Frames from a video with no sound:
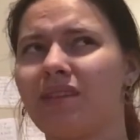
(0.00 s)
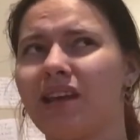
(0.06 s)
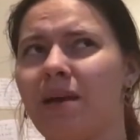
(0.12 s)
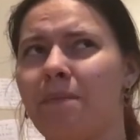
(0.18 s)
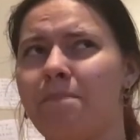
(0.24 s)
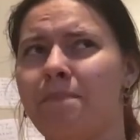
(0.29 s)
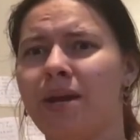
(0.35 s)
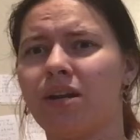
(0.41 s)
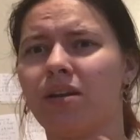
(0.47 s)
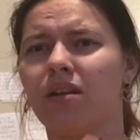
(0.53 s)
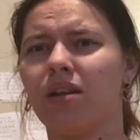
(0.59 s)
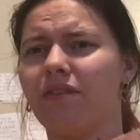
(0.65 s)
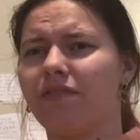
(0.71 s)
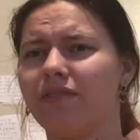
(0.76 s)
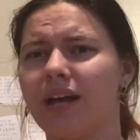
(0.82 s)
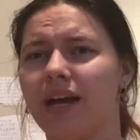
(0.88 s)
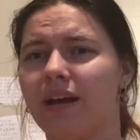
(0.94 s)
middle
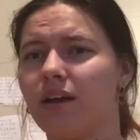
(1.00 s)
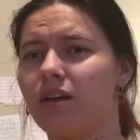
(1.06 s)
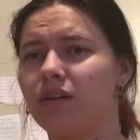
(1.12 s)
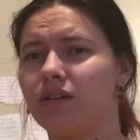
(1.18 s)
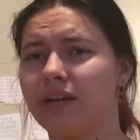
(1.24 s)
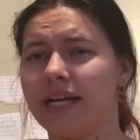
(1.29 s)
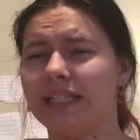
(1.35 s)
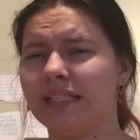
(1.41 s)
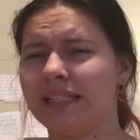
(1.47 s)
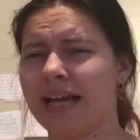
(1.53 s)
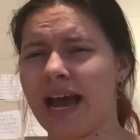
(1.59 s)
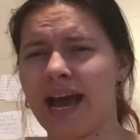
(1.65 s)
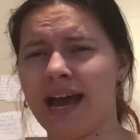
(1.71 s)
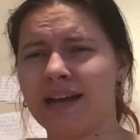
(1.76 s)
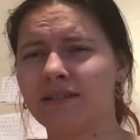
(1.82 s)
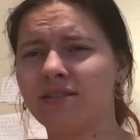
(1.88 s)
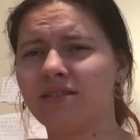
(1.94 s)
of like grade
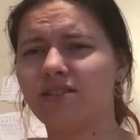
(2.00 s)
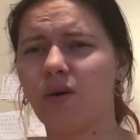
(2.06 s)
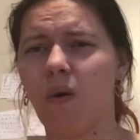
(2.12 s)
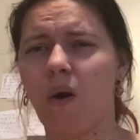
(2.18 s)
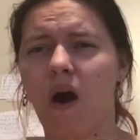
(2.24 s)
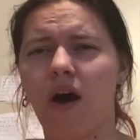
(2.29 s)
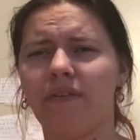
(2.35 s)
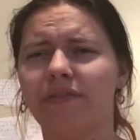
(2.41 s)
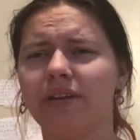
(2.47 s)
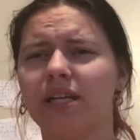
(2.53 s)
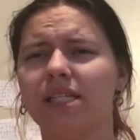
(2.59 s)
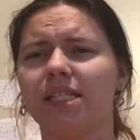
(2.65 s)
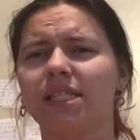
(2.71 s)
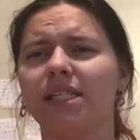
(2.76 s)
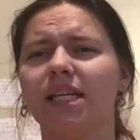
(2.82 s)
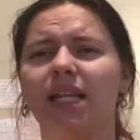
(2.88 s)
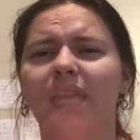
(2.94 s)
10, so
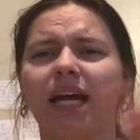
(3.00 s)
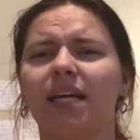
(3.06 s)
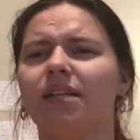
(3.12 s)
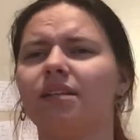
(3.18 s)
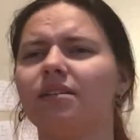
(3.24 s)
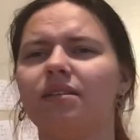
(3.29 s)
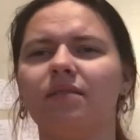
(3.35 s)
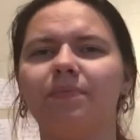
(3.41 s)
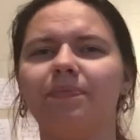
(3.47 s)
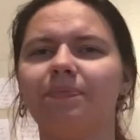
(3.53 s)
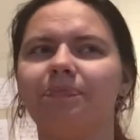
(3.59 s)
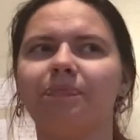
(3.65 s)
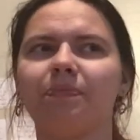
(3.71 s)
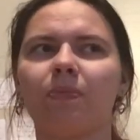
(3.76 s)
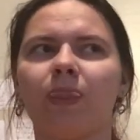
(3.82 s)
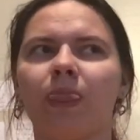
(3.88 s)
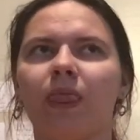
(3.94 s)
obviously like
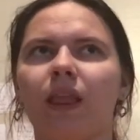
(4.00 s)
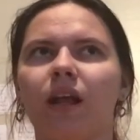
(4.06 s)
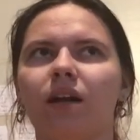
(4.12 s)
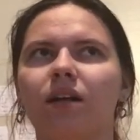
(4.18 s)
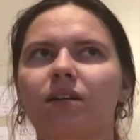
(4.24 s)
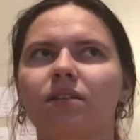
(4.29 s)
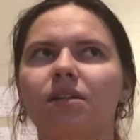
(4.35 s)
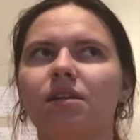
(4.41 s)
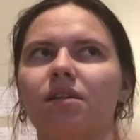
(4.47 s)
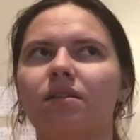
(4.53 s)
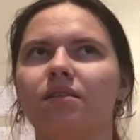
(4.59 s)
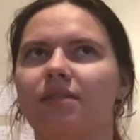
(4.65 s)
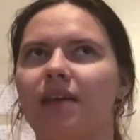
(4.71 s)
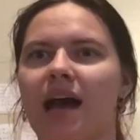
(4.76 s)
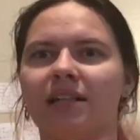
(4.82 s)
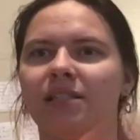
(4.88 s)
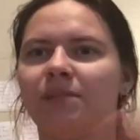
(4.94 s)

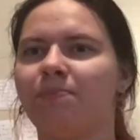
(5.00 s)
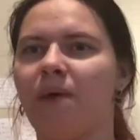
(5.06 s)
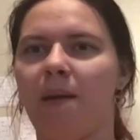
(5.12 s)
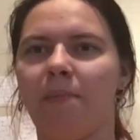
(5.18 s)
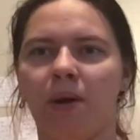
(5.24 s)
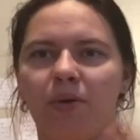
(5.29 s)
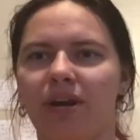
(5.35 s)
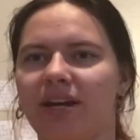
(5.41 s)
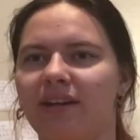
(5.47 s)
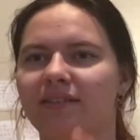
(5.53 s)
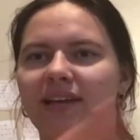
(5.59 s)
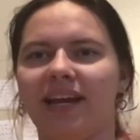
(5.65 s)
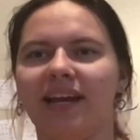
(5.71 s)
that's about it. Like